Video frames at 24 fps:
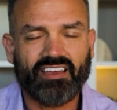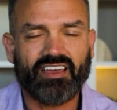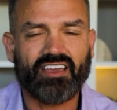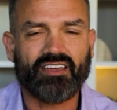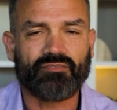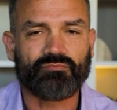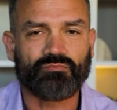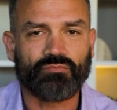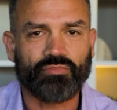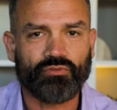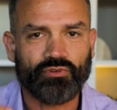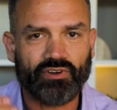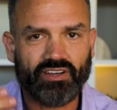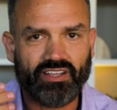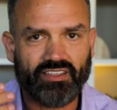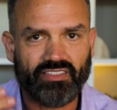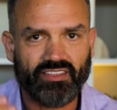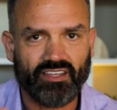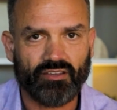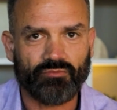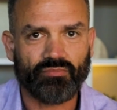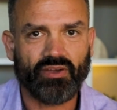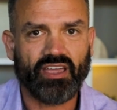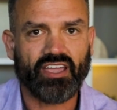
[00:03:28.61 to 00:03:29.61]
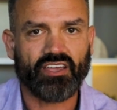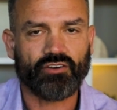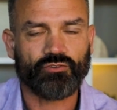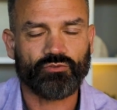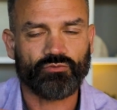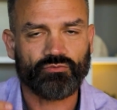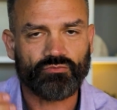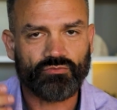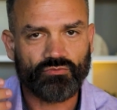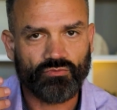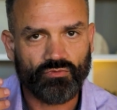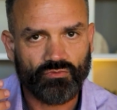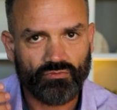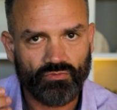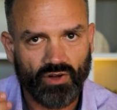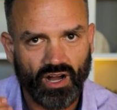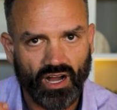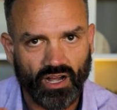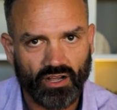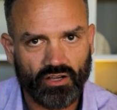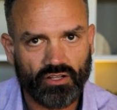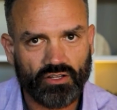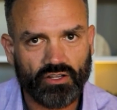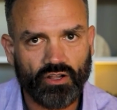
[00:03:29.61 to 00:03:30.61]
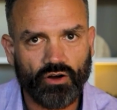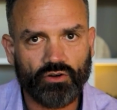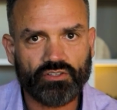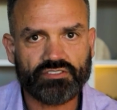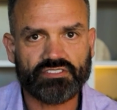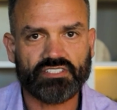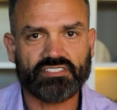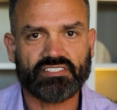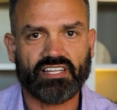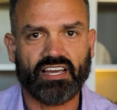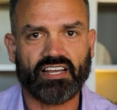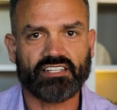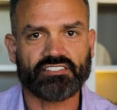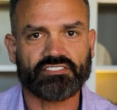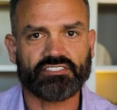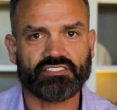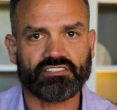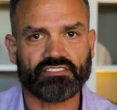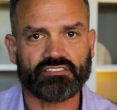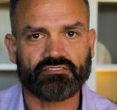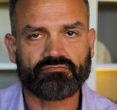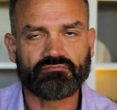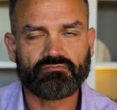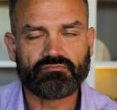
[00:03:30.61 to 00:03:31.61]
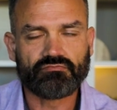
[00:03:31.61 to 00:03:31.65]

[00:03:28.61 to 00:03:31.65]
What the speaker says: and breathing, paying close attention